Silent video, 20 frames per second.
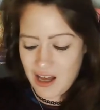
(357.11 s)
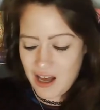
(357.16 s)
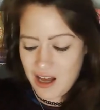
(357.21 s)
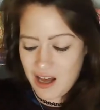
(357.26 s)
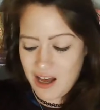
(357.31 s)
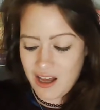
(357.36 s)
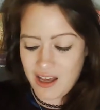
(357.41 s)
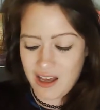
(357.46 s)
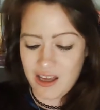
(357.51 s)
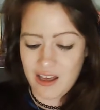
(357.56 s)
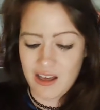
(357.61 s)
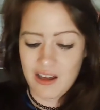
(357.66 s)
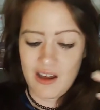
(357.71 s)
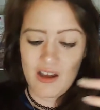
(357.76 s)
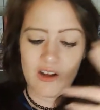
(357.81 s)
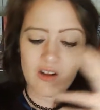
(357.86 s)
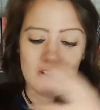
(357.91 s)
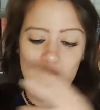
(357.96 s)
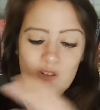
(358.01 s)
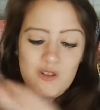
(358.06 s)
I
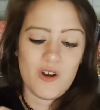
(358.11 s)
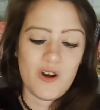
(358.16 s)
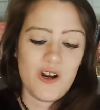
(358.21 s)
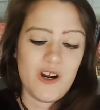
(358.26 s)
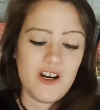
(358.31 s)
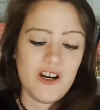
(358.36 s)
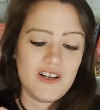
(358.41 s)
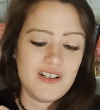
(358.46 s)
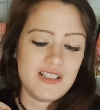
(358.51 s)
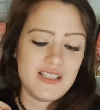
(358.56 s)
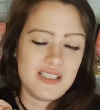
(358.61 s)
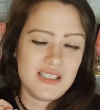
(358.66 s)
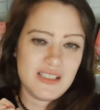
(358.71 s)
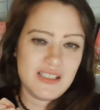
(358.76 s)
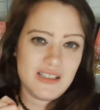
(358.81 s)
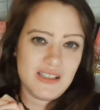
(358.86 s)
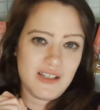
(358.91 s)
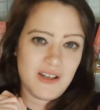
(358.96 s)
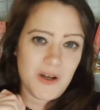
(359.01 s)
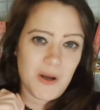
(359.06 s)
learned,
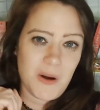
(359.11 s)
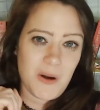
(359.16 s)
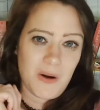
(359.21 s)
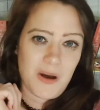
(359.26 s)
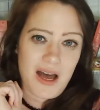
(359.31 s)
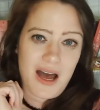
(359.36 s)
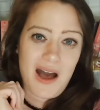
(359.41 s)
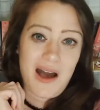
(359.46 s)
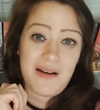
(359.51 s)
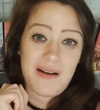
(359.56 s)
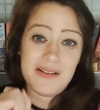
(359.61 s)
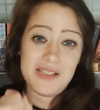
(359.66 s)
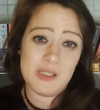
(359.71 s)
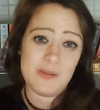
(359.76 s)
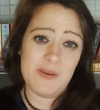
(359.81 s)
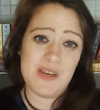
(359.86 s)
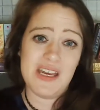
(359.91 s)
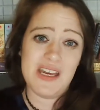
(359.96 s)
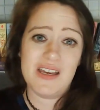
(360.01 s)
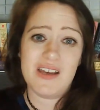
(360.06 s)
how to
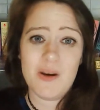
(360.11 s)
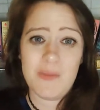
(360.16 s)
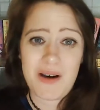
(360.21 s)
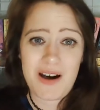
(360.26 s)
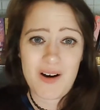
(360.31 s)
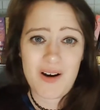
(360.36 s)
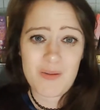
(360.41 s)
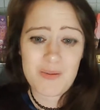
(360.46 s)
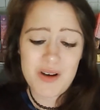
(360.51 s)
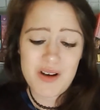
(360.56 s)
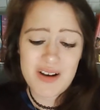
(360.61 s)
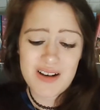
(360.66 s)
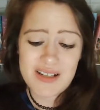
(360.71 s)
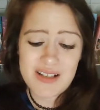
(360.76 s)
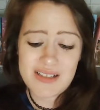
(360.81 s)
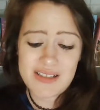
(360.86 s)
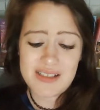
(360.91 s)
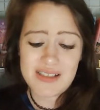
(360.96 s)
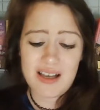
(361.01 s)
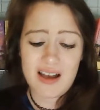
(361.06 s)
speak about
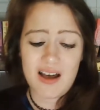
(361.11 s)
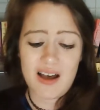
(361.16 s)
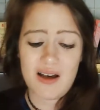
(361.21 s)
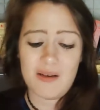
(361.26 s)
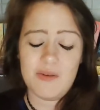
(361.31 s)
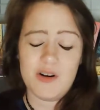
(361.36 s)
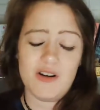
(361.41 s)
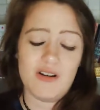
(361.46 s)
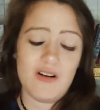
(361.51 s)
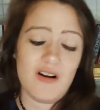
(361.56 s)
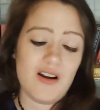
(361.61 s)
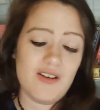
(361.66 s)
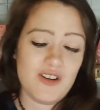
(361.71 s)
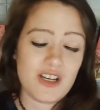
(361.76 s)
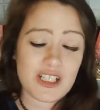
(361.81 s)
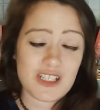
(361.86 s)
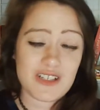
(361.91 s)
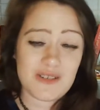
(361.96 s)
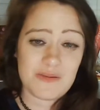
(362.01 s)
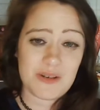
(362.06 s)
books, or
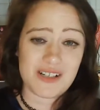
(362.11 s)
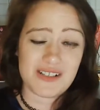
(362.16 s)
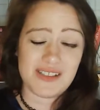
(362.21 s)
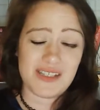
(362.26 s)
nonfiction books